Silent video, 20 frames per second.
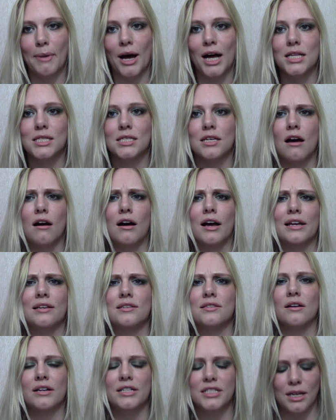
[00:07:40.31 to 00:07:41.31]
but I
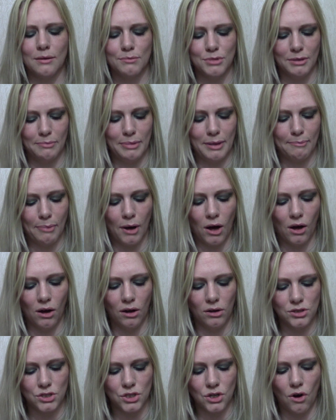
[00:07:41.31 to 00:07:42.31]
signed up to be
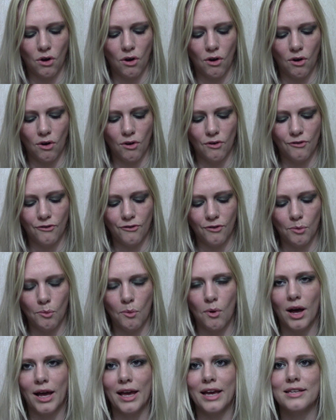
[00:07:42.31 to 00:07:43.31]
part of
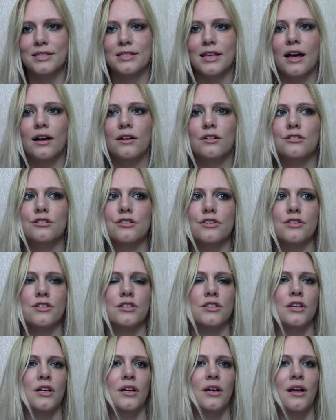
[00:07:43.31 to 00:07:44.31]

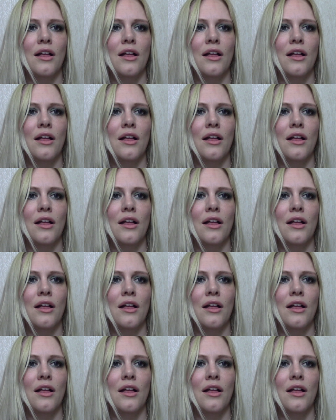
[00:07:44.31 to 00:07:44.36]
Ysell's,